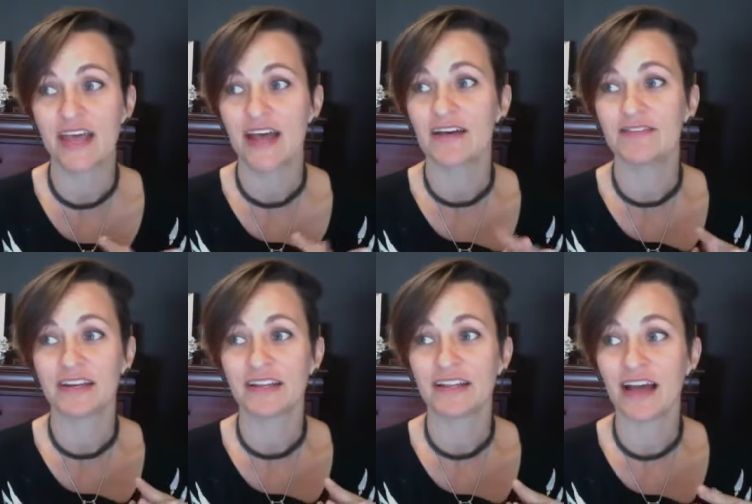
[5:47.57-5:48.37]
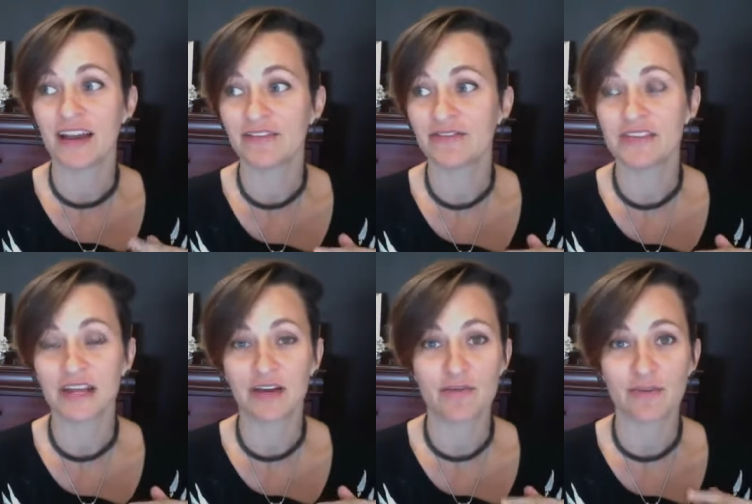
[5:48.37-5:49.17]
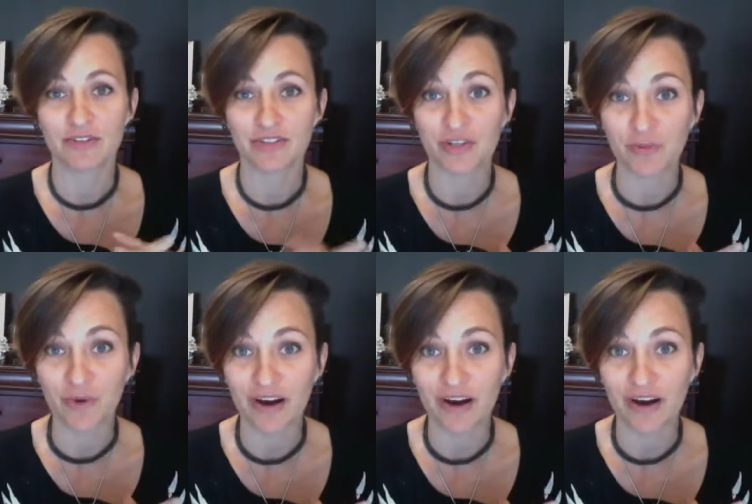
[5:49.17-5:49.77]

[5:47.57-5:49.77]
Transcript: I've done a lot of psycho-emotional work